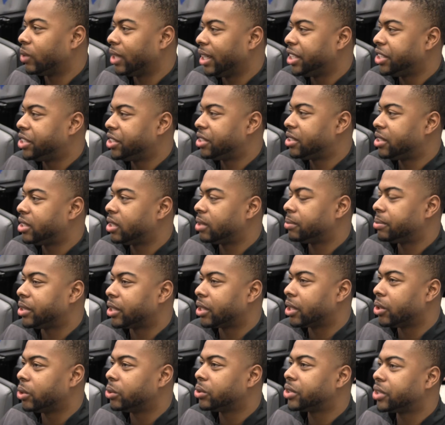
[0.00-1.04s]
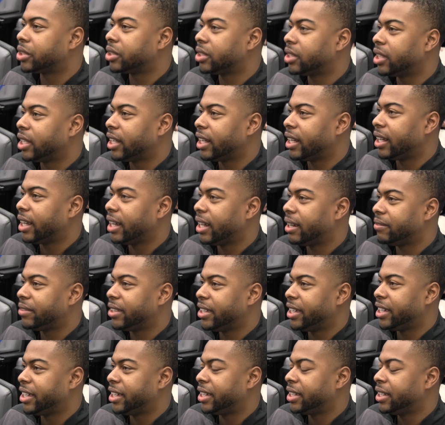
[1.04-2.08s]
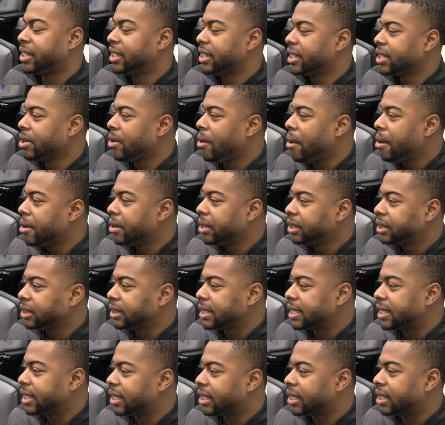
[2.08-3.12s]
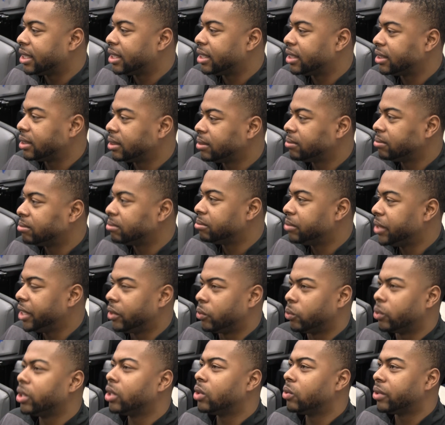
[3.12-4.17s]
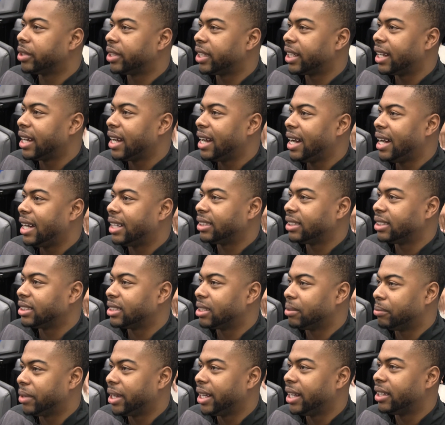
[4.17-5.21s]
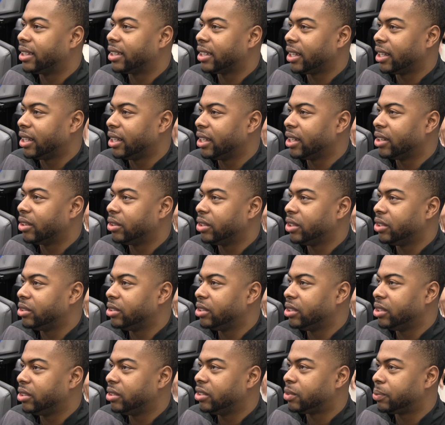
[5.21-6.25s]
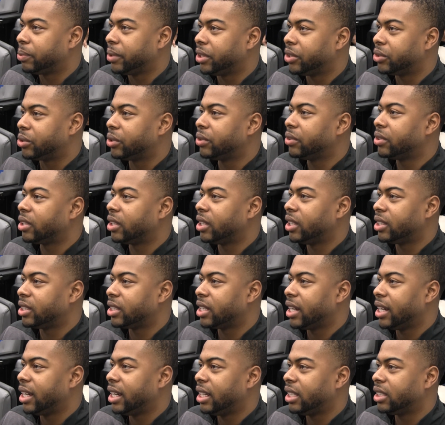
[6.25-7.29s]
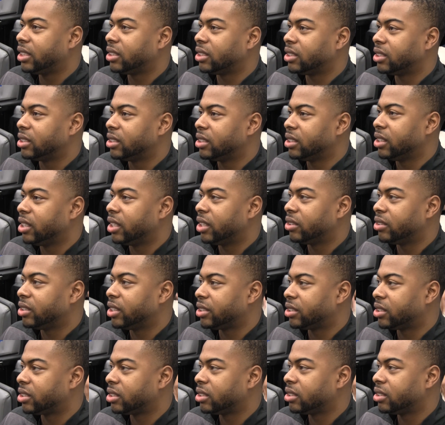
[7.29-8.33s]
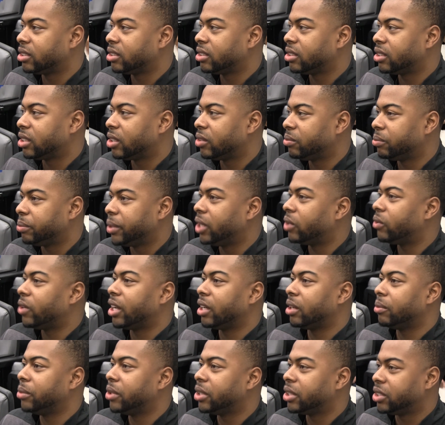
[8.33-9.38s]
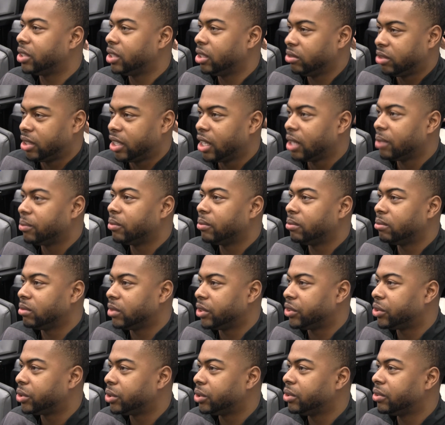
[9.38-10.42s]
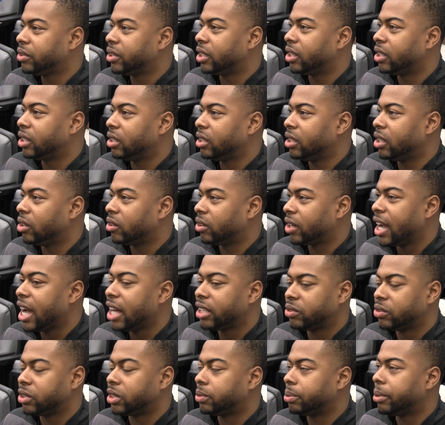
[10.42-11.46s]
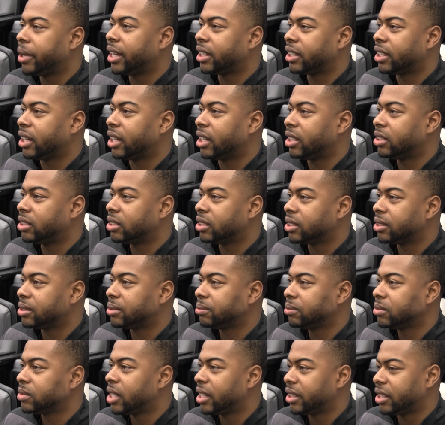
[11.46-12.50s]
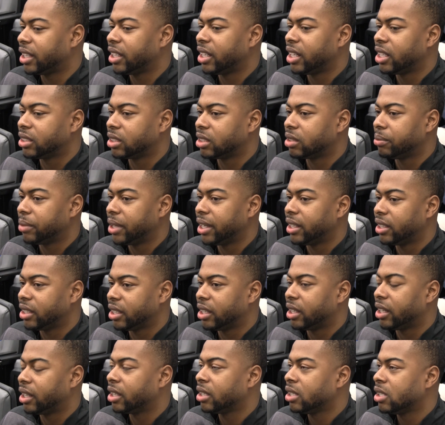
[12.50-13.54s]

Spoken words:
relationships, the culture that they have there, and being real with the guys is the main thing. You know, you speak truth to these guys, and, you know, just don't beat around the bush. You know, tell them the truth, and, you know, guys respect that. So I think that's the main thing.